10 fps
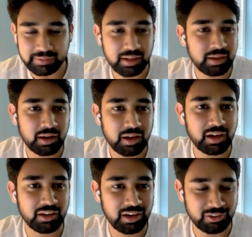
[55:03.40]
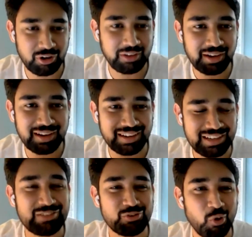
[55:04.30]
think in general, it
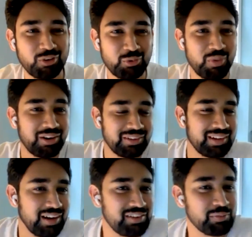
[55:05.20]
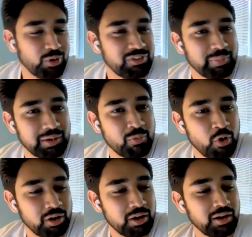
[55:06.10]
needs to also work on the nuts and bolts a bit
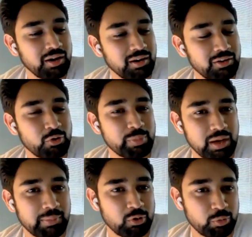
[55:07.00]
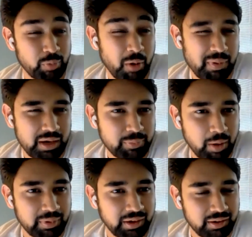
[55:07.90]
more to be able to properly
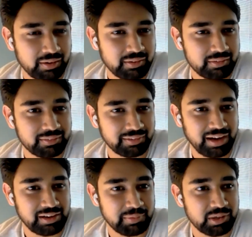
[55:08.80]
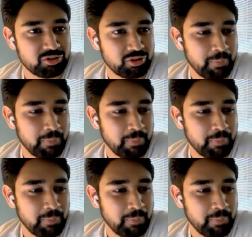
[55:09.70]
propagate the right image.